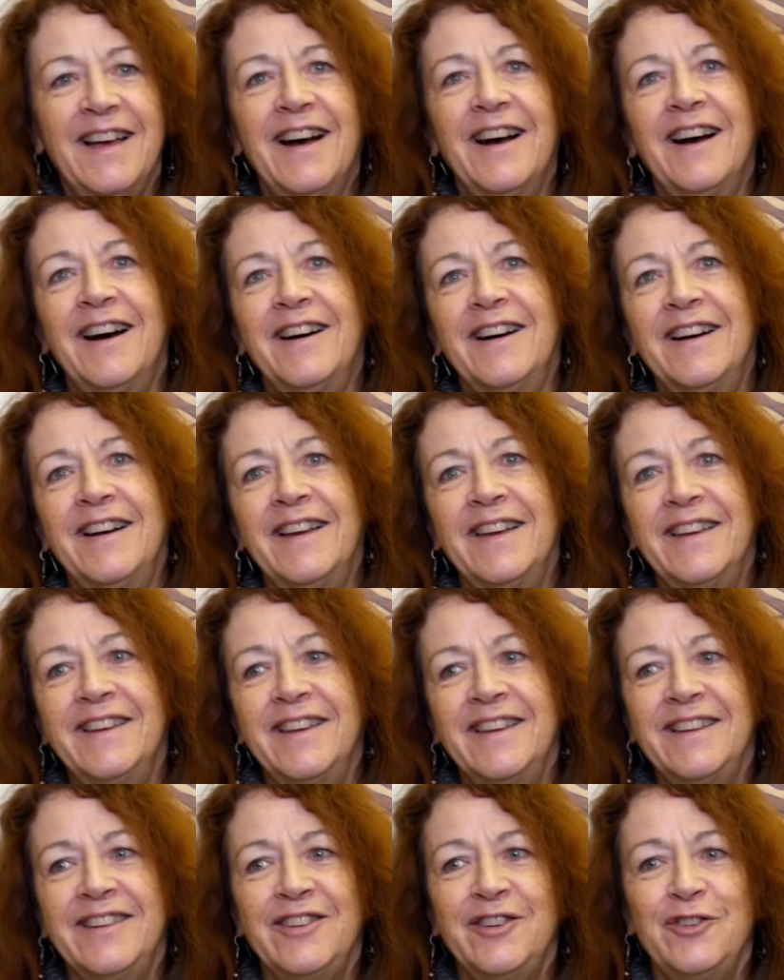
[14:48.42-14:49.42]

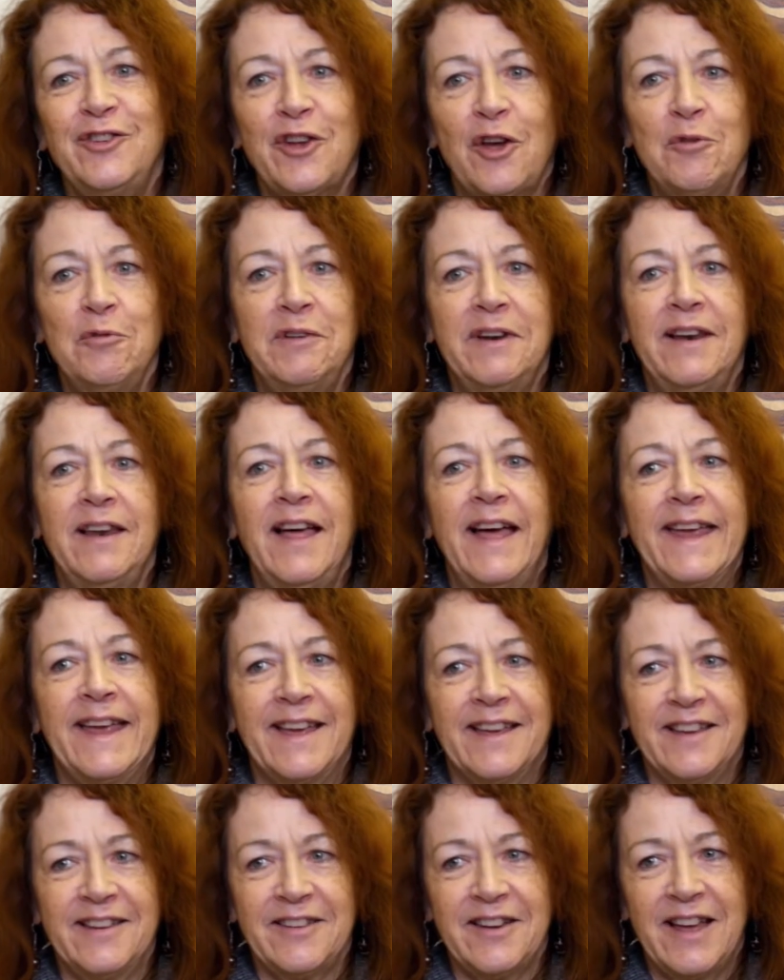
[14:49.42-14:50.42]
I don't
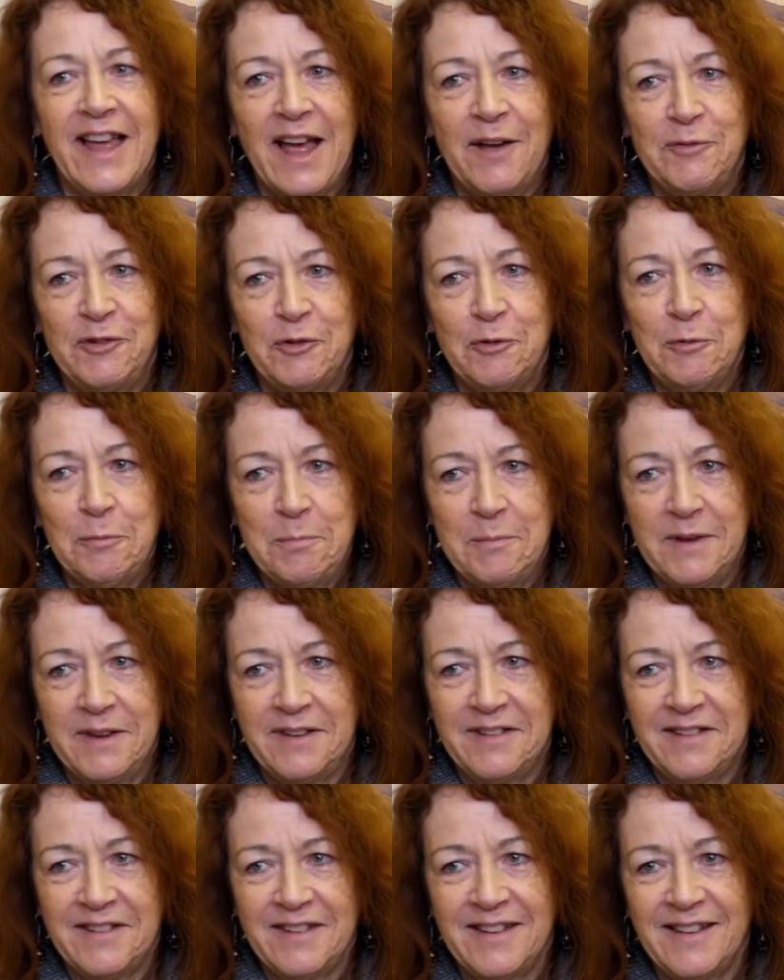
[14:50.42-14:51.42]
like it, I have to admit.